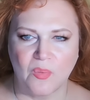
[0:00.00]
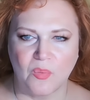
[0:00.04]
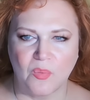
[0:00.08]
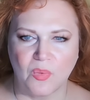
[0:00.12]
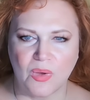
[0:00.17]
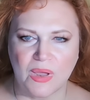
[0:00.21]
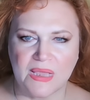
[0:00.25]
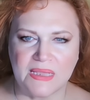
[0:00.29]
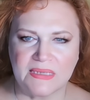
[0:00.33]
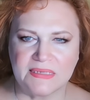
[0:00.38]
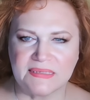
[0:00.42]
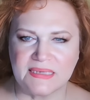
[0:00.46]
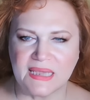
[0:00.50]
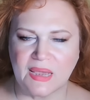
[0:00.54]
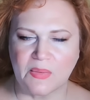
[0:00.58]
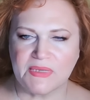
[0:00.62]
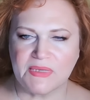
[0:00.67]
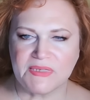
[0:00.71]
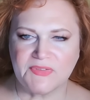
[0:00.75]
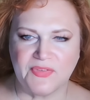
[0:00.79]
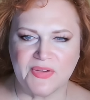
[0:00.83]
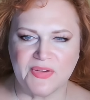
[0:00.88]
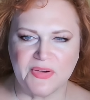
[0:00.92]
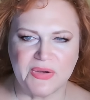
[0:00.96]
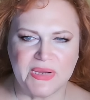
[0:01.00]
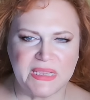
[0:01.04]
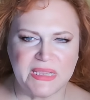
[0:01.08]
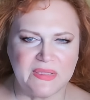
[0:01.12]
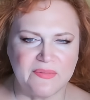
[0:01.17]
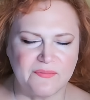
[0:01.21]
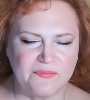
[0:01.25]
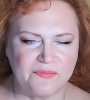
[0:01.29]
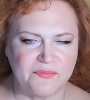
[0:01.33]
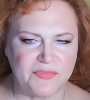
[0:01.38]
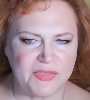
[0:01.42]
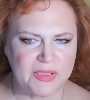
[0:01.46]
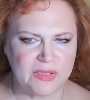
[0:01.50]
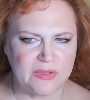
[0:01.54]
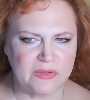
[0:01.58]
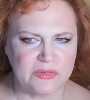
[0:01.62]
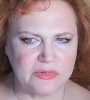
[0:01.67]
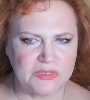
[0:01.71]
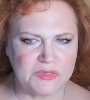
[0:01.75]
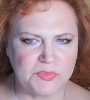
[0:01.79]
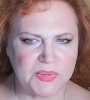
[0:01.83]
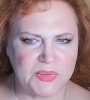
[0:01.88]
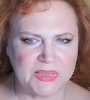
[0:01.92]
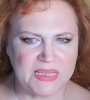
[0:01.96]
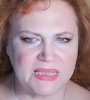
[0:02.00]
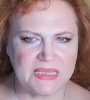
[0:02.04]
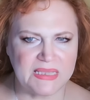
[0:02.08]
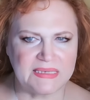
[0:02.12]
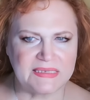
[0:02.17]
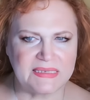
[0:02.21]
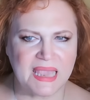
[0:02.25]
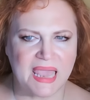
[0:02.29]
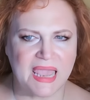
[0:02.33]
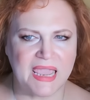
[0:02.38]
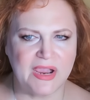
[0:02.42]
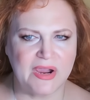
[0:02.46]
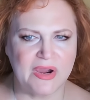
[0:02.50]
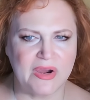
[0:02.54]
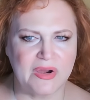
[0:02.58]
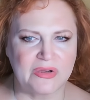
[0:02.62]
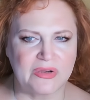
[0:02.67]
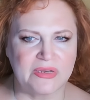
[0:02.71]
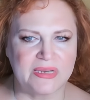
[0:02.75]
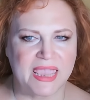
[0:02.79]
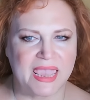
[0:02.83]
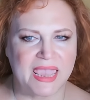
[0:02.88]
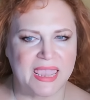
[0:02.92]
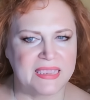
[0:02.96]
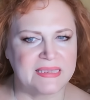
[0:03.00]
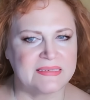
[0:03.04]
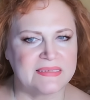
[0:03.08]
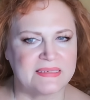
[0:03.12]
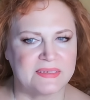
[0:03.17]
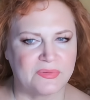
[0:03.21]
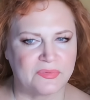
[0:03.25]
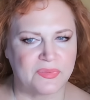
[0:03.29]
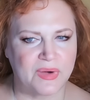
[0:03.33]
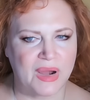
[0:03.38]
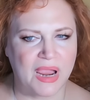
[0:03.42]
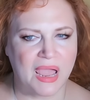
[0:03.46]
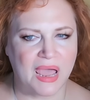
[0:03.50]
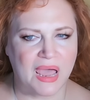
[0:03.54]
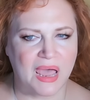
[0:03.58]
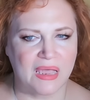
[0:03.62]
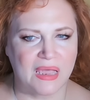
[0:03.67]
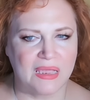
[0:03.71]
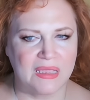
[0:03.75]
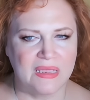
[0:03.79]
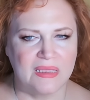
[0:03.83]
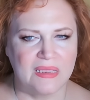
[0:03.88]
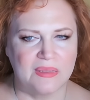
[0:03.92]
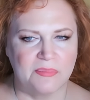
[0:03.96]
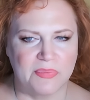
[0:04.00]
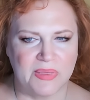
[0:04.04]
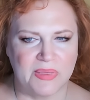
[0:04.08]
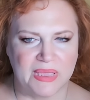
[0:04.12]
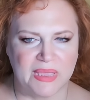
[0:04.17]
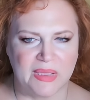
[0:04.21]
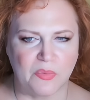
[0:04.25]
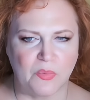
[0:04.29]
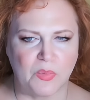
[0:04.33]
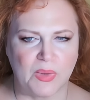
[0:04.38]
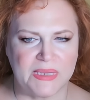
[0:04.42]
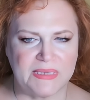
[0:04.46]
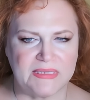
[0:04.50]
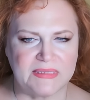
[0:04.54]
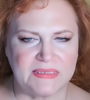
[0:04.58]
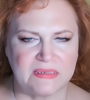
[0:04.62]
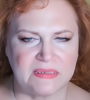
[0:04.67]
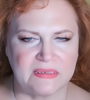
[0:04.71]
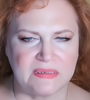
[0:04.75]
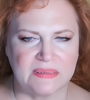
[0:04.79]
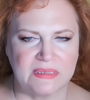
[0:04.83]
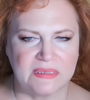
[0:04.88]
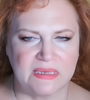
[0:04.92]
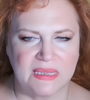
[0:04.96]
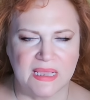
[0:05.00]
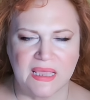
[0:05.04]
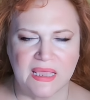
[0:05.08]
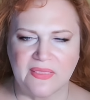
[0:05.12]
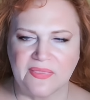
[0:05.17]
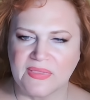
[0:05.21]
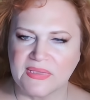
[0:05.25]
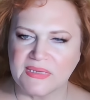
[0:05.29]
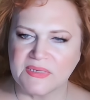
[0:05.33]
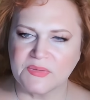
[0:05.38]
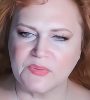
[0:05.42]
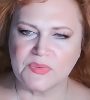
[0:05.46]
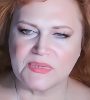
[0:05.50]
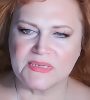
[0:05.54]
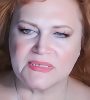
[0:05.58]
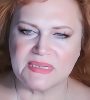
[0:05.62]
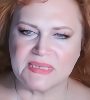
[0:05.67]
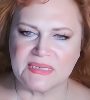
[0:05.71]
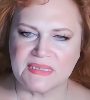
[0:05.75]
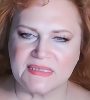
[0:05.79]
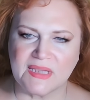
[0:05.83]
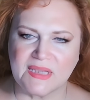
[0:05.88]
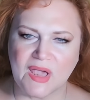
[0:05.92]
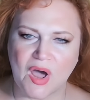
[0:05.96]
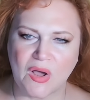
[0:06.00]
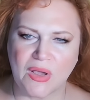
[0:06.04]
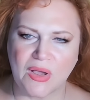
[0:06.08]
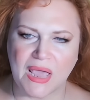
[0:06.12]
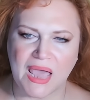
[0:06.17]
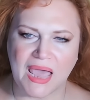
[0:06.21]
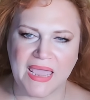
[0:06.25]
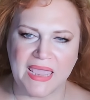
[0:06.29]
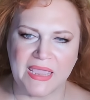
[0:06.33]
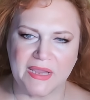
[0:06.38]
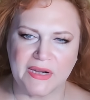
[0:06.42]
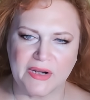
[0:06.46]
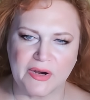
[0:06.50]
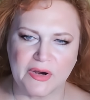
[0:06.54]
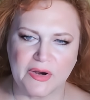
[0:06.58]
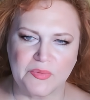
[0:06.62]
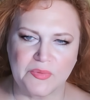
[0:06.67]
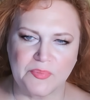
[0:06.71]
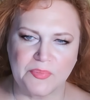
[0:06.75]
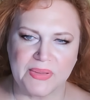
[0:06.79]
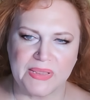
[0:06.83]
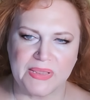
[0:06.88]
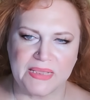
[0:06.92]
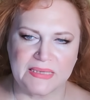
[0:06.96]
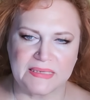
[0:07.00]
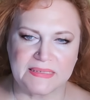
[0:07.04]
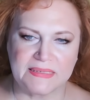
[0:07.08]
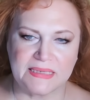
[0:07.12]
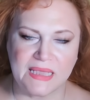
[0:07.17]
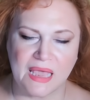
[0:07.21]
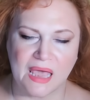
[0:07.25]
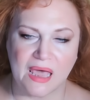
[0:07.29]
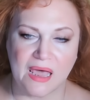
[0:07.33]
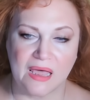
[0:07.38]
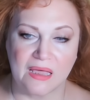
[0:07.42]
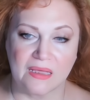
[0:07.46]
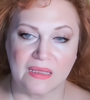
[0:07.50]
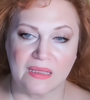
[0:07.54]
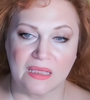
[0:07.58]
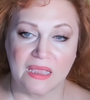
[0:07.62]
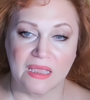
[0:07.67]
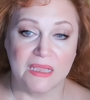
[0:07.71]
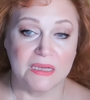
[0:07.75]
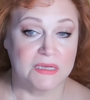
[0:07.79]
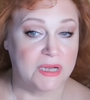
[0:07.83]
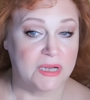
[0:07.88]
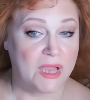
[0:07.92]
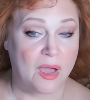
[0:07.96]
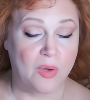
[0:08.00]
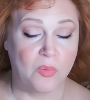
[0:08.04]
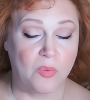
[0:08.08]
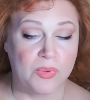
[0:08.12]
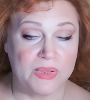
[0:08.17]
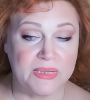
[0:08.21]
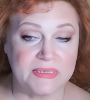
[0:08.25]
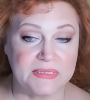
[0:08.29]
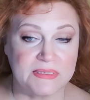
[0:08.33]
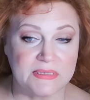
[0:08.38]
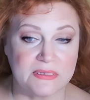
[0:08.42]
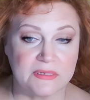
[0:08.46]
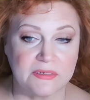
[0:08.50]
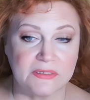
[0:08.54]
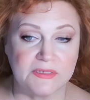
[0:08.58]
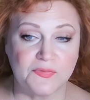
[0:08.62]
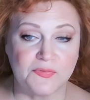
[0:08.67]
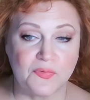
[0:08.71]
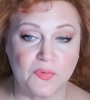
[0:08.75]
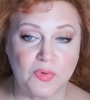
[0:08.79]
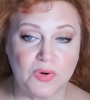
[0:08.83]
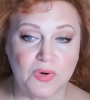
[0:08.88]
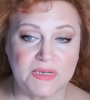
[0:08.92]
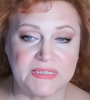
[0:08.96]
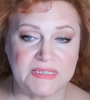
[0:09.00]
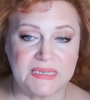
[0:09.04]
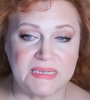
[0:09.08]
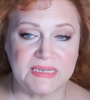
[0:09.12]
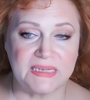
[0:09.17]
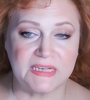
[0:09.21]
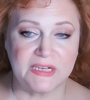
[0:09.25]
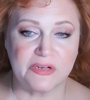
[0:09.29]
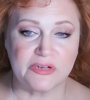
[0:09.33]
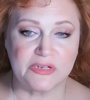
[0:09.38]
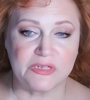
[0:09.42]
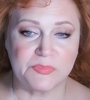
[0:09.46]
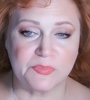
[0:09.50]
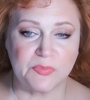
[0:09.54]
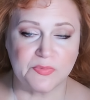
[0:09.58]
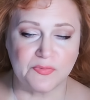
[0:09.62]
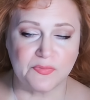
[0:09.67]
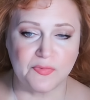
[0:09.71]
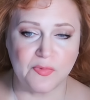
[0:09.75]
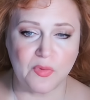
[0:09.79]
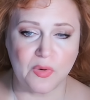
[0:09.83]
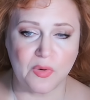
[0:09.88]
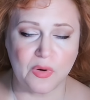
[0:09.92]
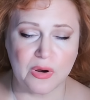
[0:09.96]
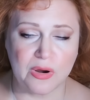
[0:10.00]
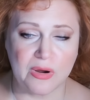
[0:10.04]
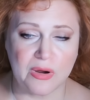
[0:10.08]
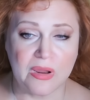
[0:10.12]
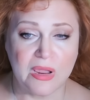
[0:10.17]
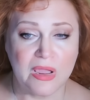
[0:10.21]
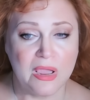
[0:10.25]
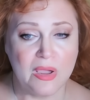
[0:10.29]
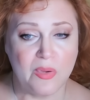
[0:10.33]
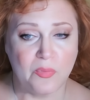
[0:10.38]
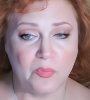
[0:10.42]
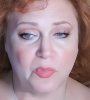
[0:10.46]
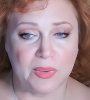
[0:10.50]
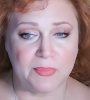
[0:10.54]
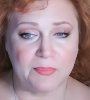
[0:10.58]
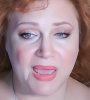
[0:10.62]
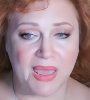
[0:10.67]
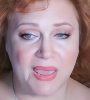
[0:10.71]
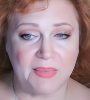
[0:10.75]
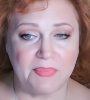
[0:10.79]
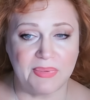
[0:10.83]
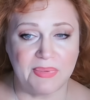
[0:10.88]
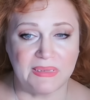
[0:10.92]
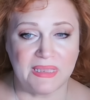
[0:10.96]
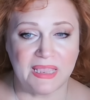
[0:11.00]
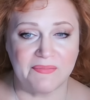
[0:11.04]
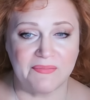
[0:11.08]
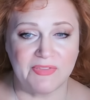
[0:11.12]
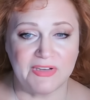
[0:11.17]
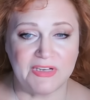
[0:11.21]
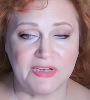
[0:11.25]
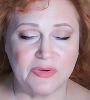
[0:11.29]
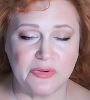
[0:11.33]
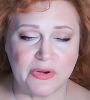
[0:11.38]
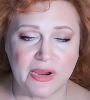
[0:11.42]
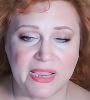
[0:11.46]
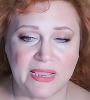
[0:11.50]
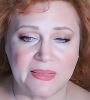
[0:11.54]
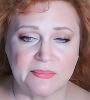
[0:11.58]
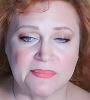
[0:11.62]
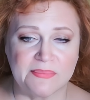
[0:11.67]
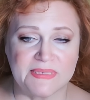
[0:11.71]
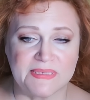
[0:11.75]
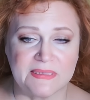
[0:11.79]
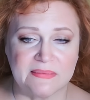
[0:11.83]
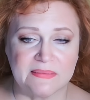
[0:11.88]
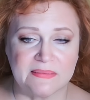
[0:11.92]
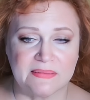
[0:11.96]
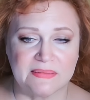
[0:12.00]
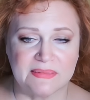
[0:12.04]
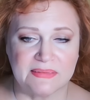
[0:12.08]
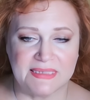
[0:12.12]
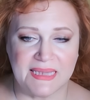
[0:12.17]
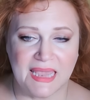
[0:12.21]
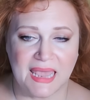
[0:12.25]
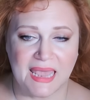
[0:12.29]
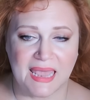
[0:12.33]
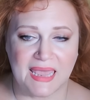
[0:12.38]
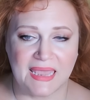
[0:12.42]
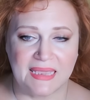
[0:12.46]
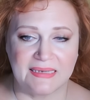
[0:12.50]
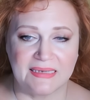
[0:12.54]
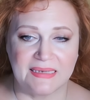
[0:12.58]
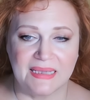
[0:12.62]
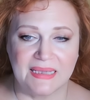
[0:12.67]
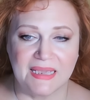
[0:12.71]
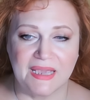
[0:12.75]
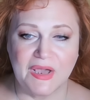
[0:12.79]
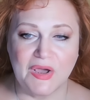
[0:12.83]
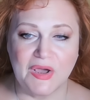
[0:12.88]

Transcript: Once I was very confused because I heard Que Sera being whistled. This was the song I had heard being sung, not whistled, 14 years before when my beloved Grams died.